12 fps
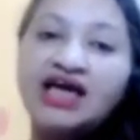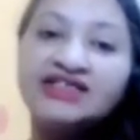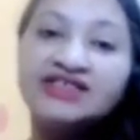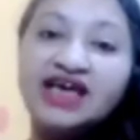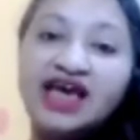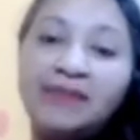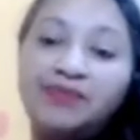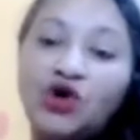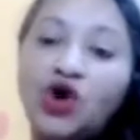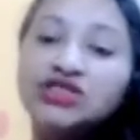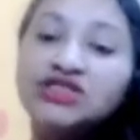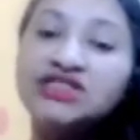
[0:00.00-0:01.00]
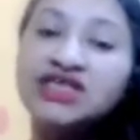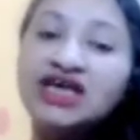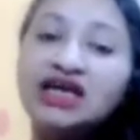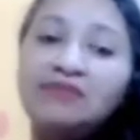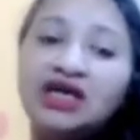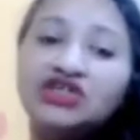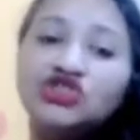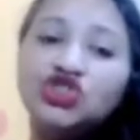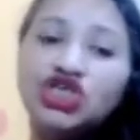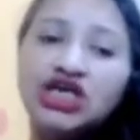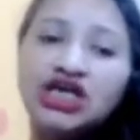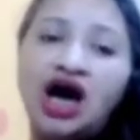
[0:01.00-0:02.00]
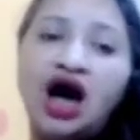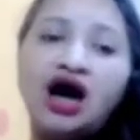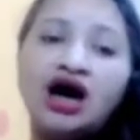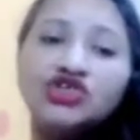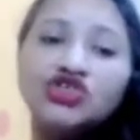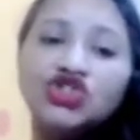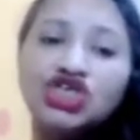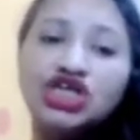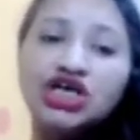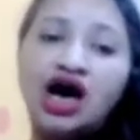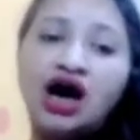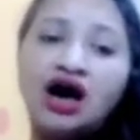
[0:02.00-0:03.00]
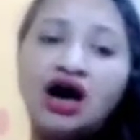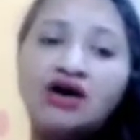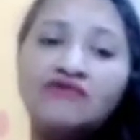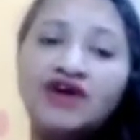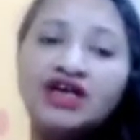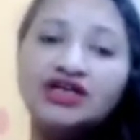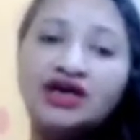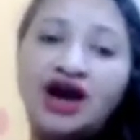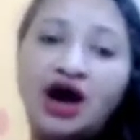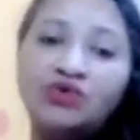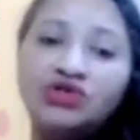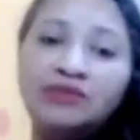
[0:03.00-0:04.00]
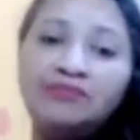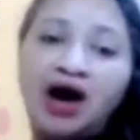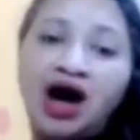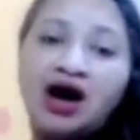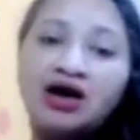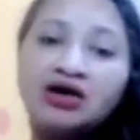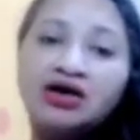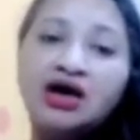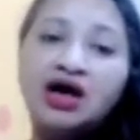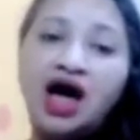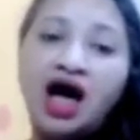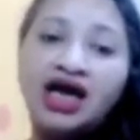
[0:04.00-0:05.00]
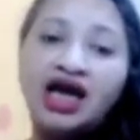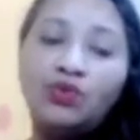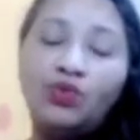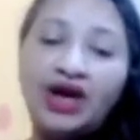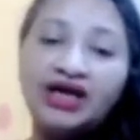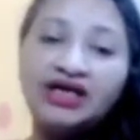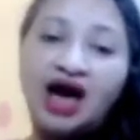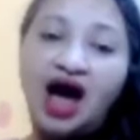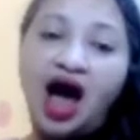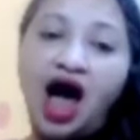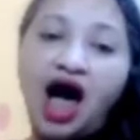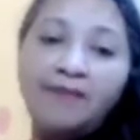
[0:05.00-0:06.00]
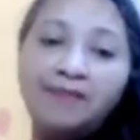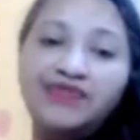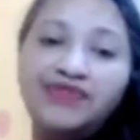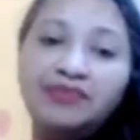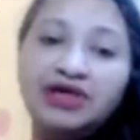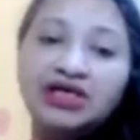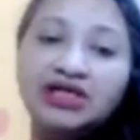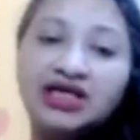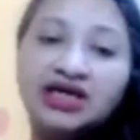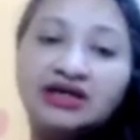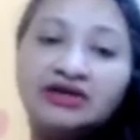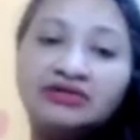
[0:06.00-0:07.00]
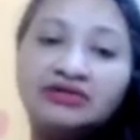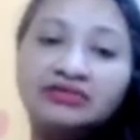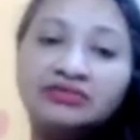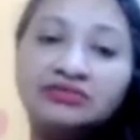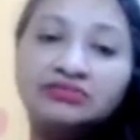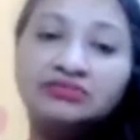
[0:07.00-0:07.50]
I kept on screaming, Chica, Chica, went around the park, again went up the building